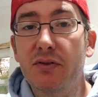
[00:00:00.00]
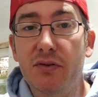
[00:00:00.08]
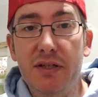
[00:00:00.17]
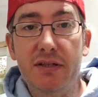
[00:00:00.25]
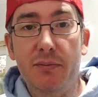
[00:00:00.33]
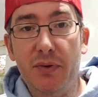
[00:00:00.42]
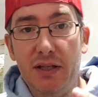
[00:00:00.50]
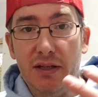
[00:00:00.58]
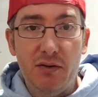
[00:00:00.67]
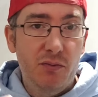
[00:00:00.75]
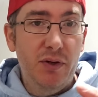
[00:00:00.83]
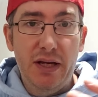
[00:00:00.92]
so it is something
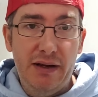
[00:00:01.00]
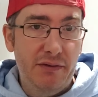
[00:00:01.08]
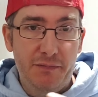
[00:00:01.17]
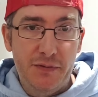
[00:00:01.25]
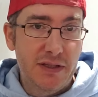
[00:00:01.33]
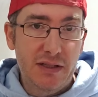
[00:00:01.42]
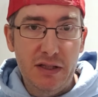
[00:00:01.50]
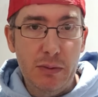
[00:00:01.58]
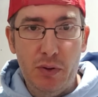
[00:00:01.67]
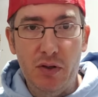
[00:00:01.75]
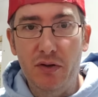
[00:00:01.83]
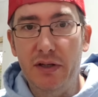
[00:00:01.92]
that we have to
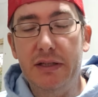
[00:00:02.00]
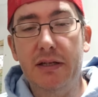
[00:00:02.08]
physically build.